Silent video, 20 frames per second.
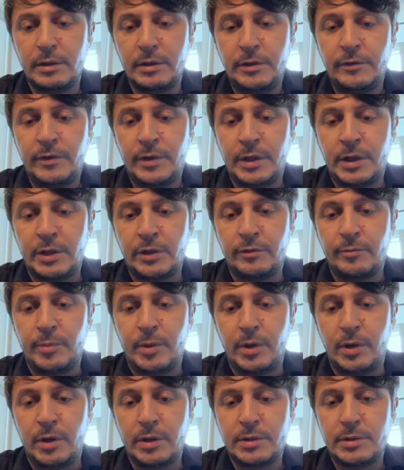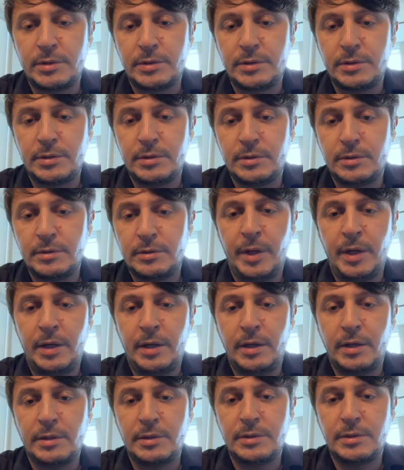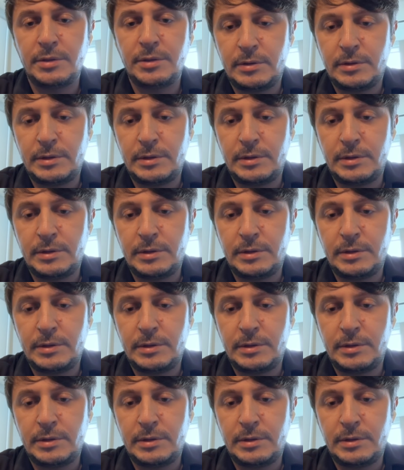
different kind of blocks, embeddings,